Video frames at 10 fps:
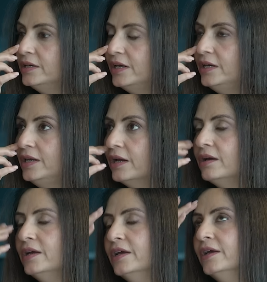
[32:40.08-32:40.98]
in India.
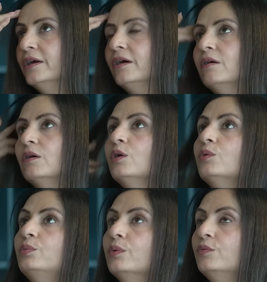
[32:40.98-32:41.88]

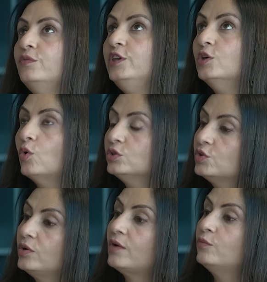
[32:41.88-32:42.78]
Uh, we
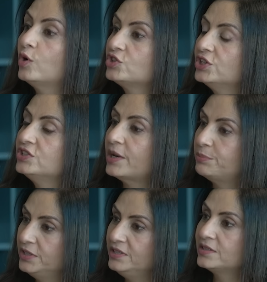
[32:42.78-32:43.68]
also love watching
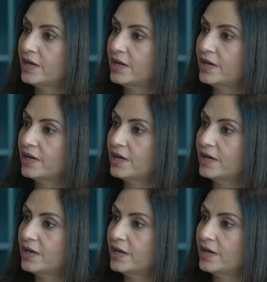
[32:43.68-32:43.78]
Japanese